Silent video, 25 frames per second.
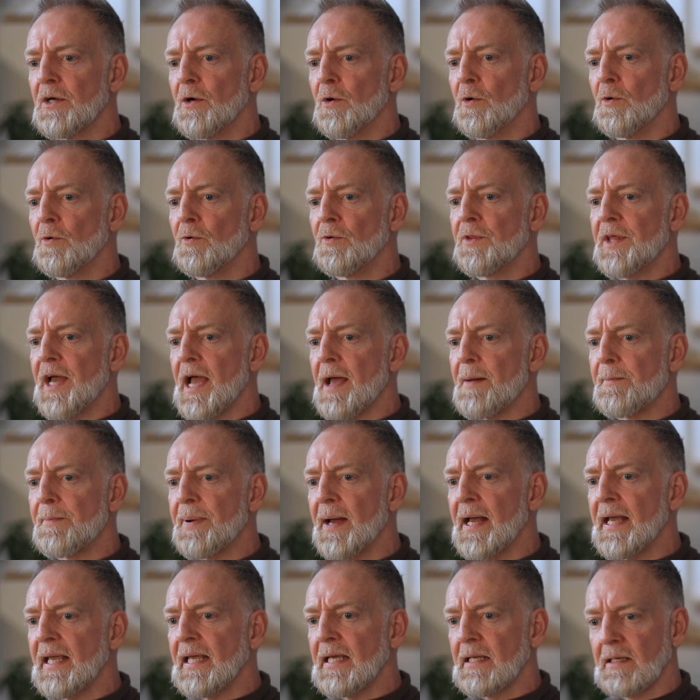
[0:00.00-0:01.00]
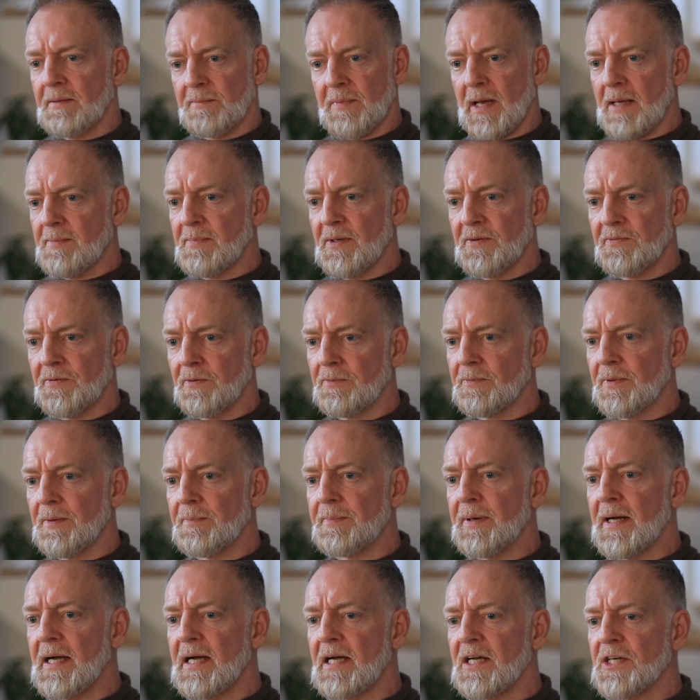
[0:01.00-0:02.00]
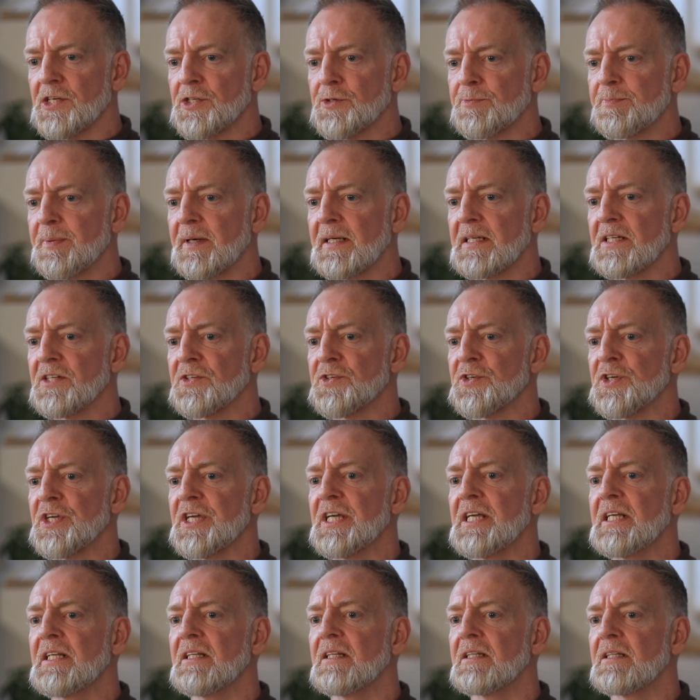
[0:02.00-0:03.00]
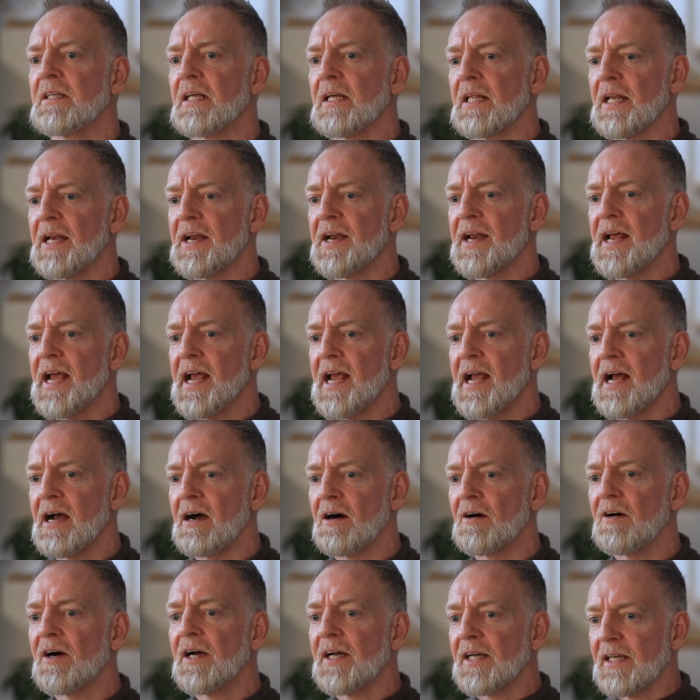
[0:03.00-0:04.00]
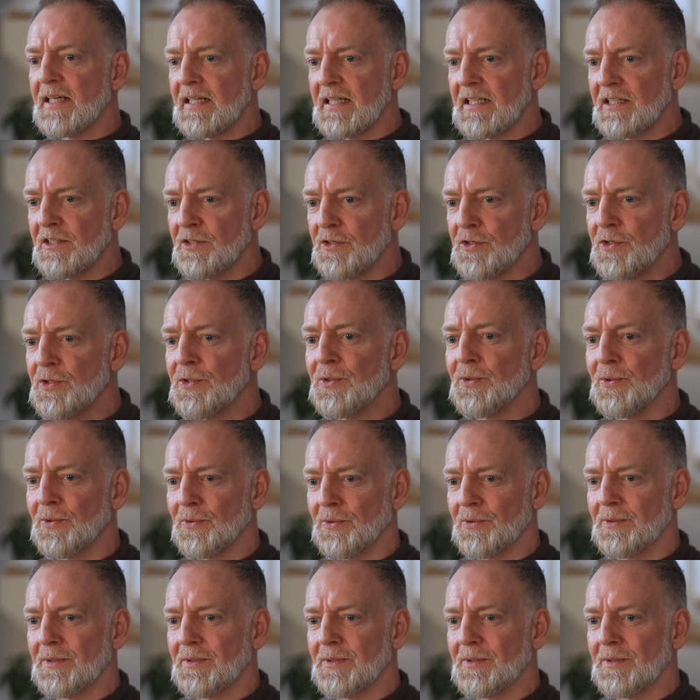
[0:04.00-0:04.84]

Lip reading: All that pain may be from the past, but it's in now, in you.